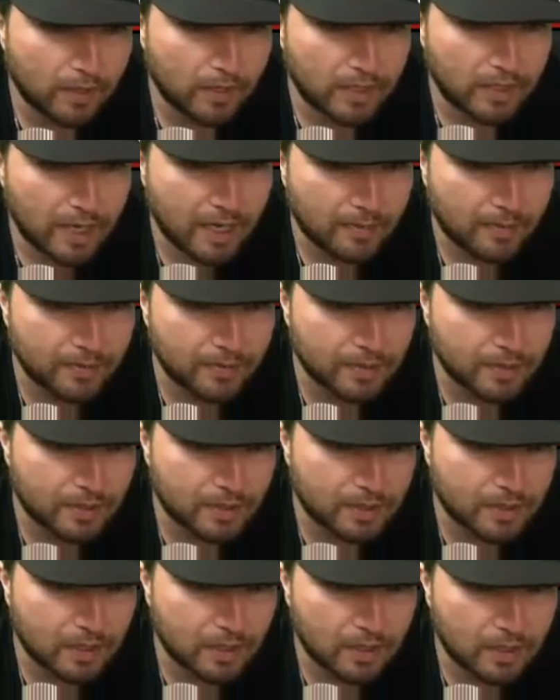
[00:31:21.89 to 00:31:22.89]
E-Hop's
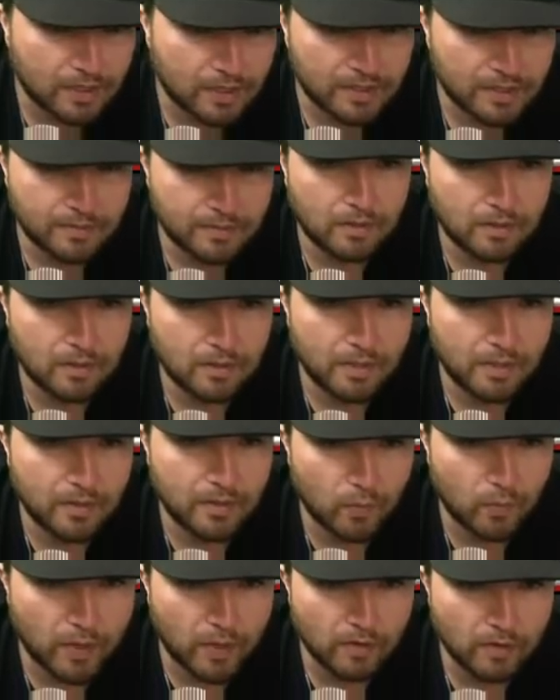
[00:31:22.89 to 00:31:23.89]
son is
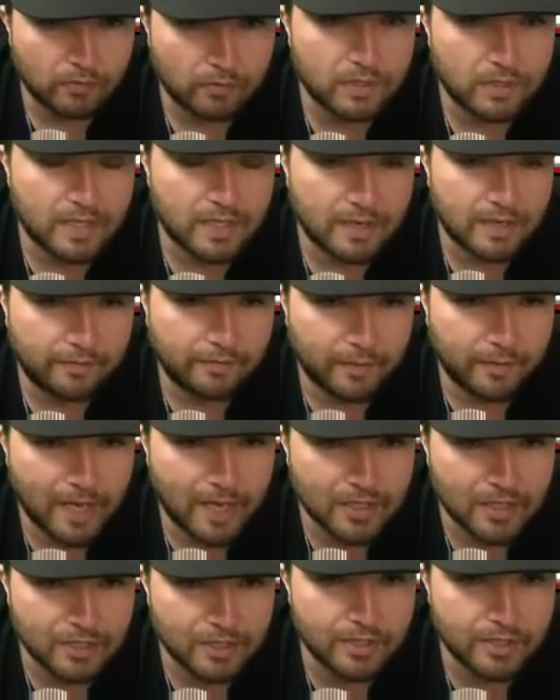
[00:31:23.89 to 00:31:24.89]
hitting way over his head from
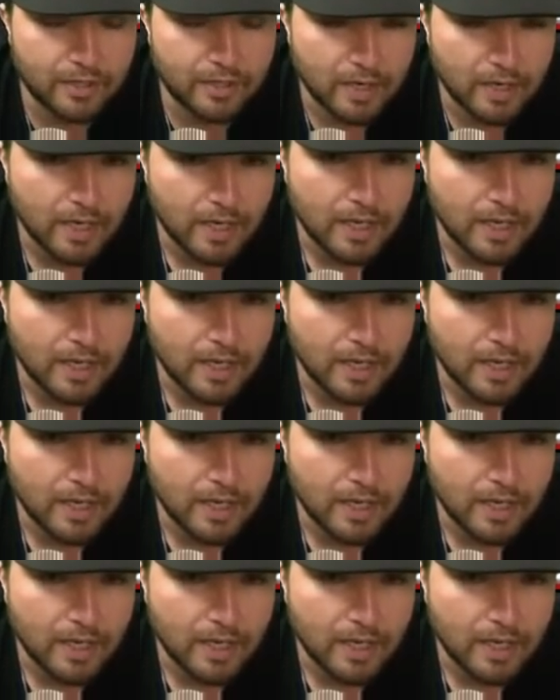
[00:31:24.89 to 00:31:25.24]
last year.